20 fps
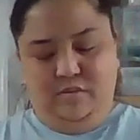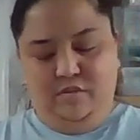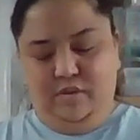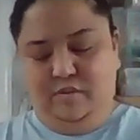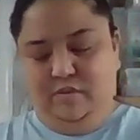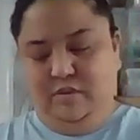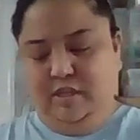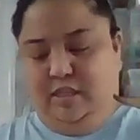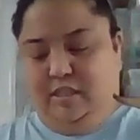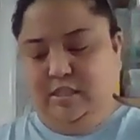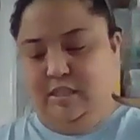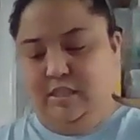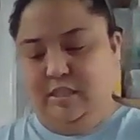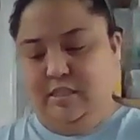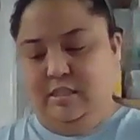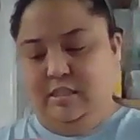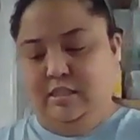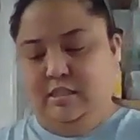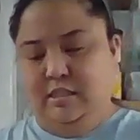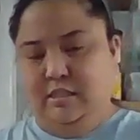15,
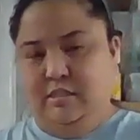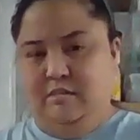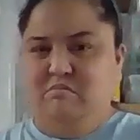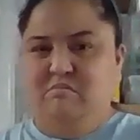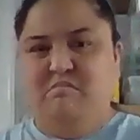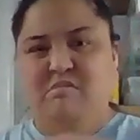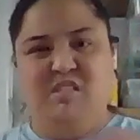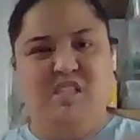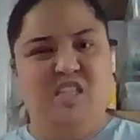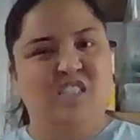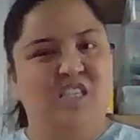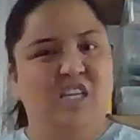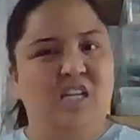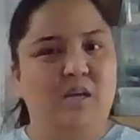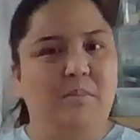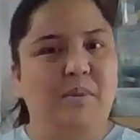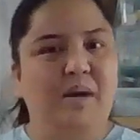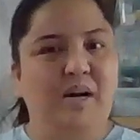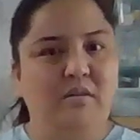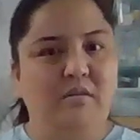16
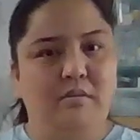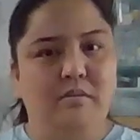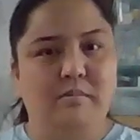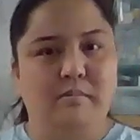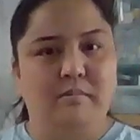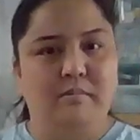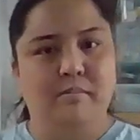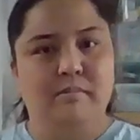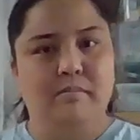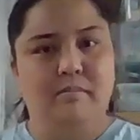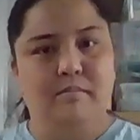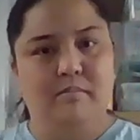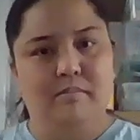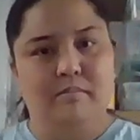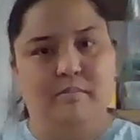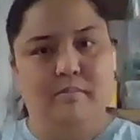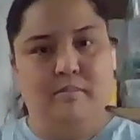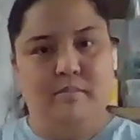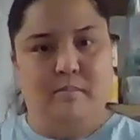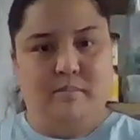
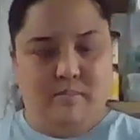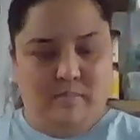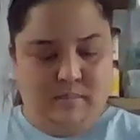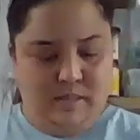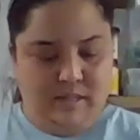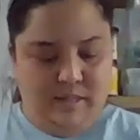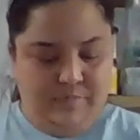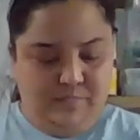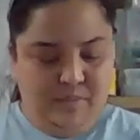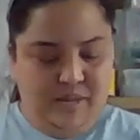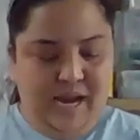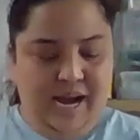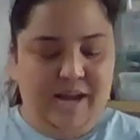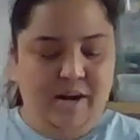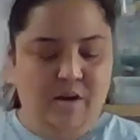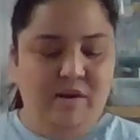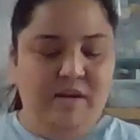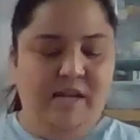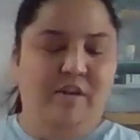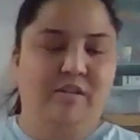about.
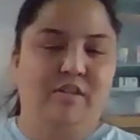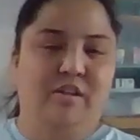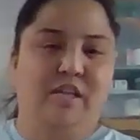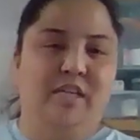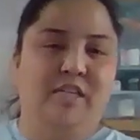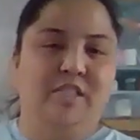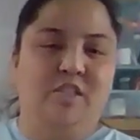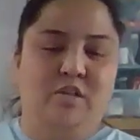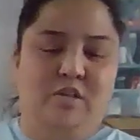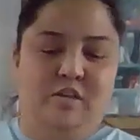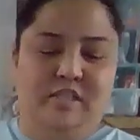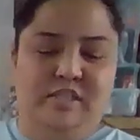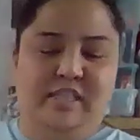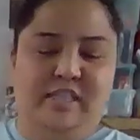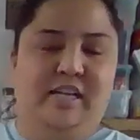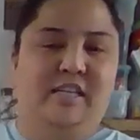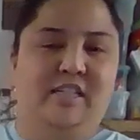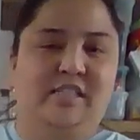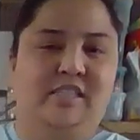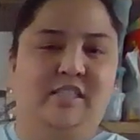I don't count these two because
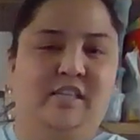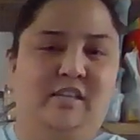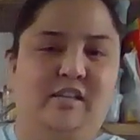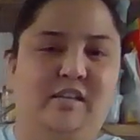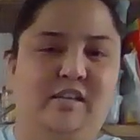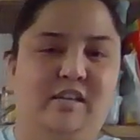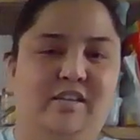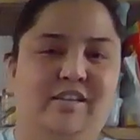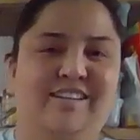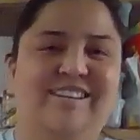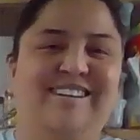they kind of stuck together.